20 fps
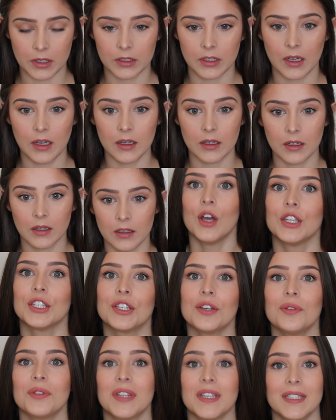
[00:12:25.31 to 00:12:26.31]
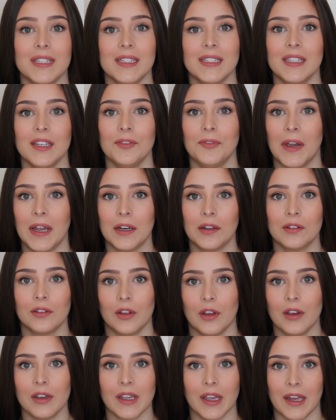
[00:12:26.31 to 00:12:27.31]
are done. So this is the final
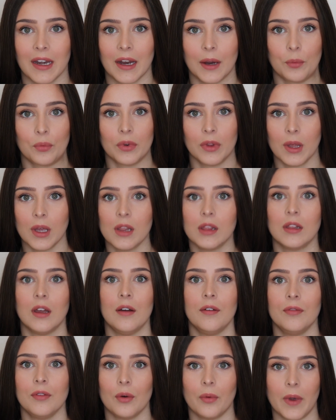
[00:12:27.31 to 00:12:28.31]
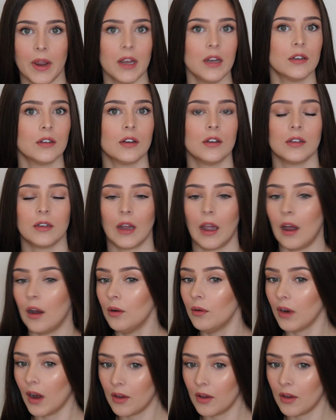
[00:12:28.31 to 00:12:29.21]
look, and I really love the way it turned out.